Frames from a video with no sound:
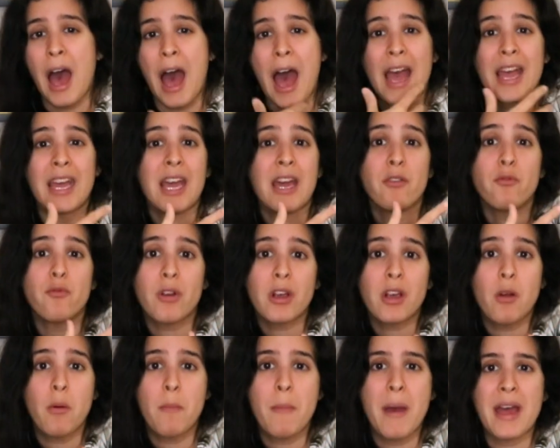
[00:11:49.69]
I can
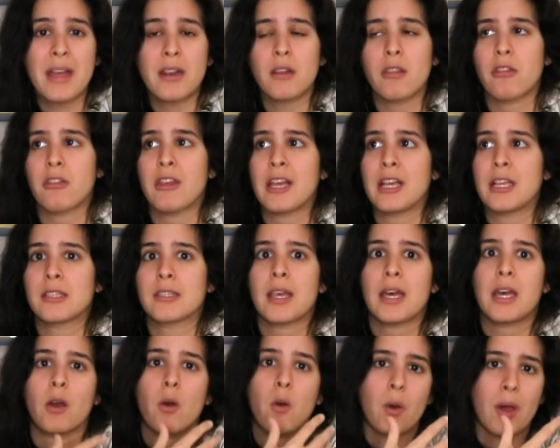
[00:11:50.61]
recommend things
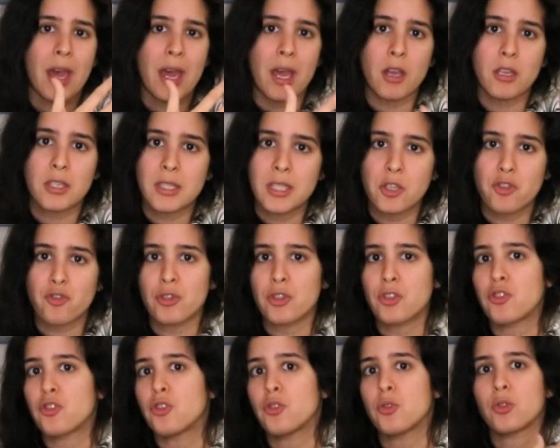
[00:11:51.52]
like,
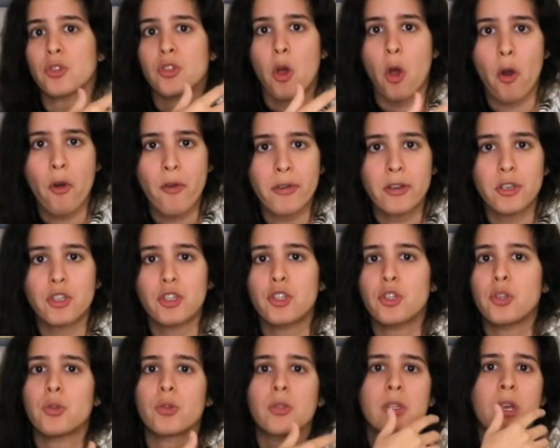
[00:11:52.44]
citrus juice, orange
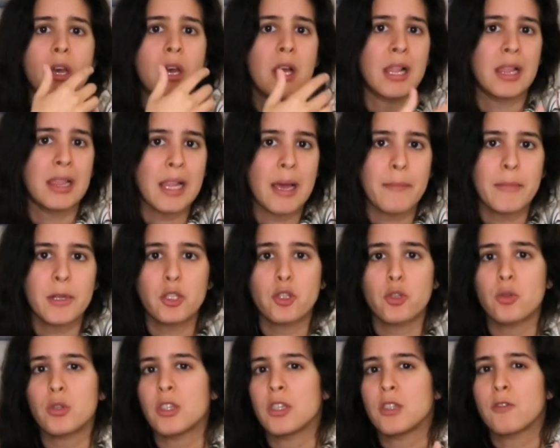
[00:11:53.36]
juice, lemon
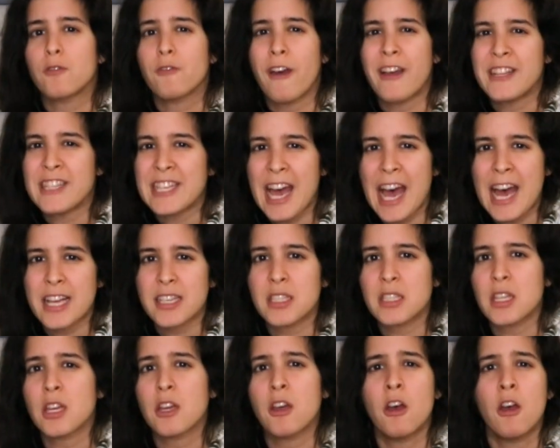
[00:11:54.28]
juice is
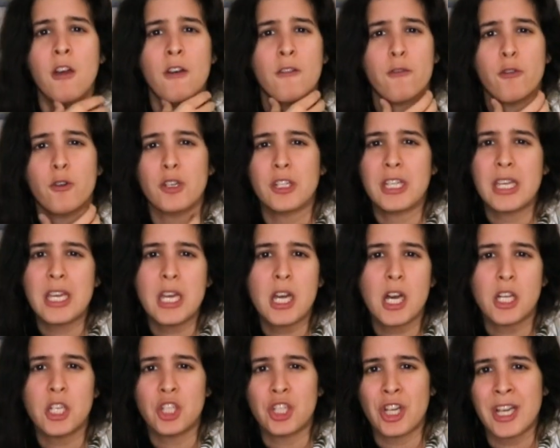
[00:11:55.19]
fantastic for
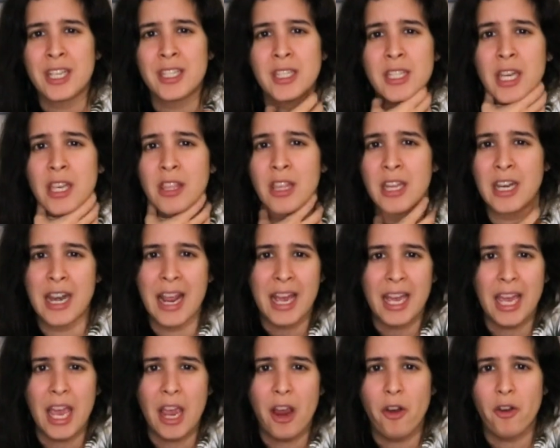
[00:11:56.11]
decongesting the
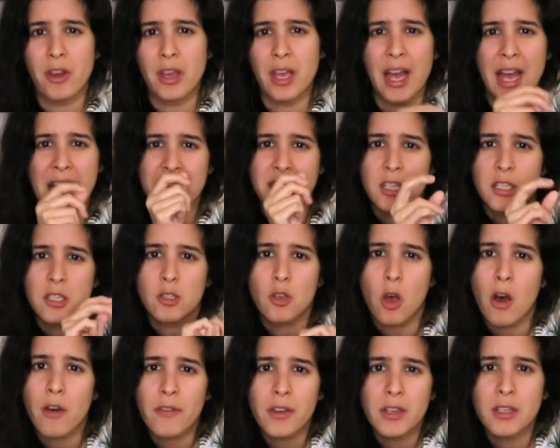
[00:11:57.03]
neck area and
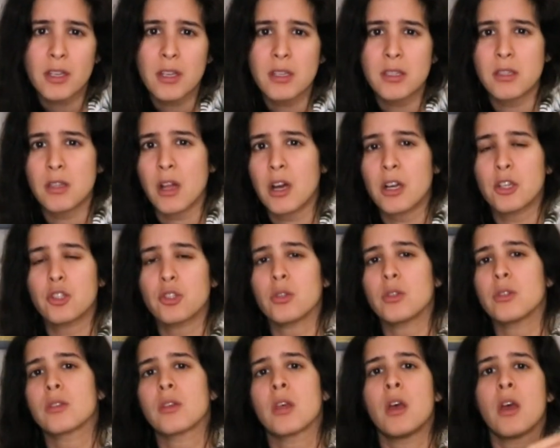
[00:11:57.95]
dissolving these
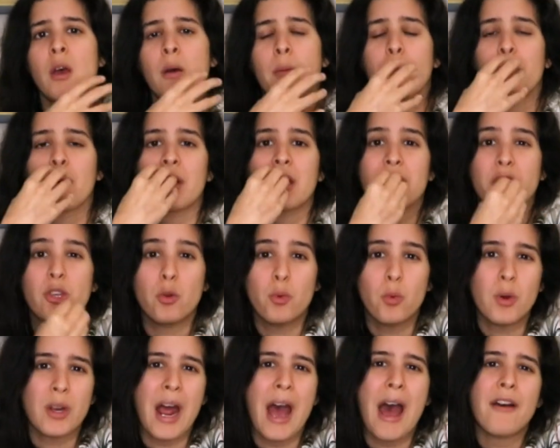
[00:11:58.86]
nodules, but
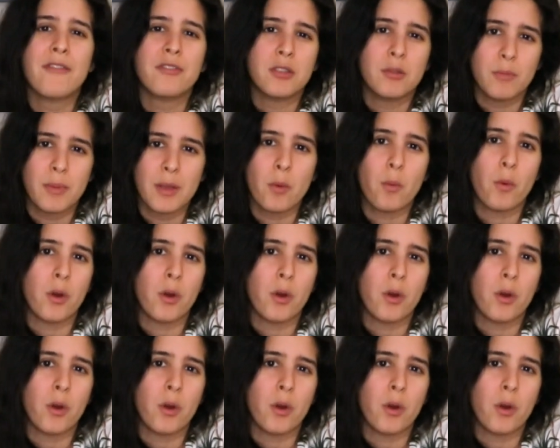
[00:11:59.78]
you would have to be